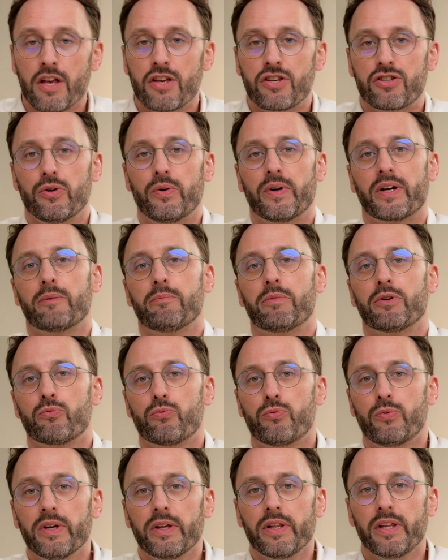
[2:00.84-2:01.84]
so it can be
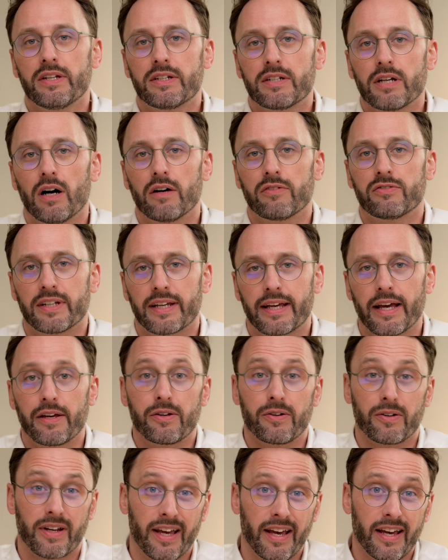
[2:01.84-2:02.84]
really tough to get your
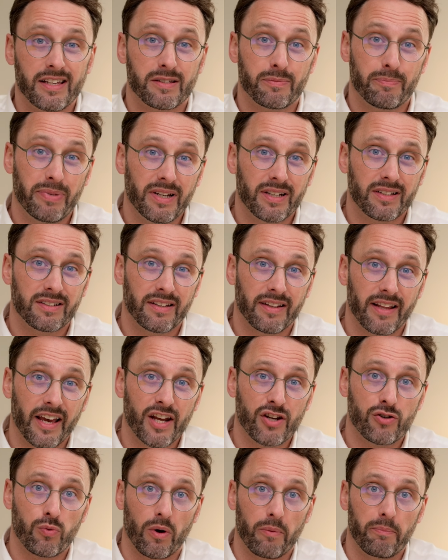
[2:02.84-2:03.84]
case picked in the
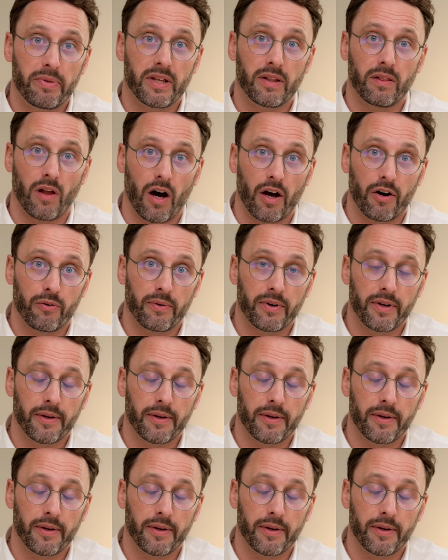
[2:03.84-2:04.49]
H1B lottery.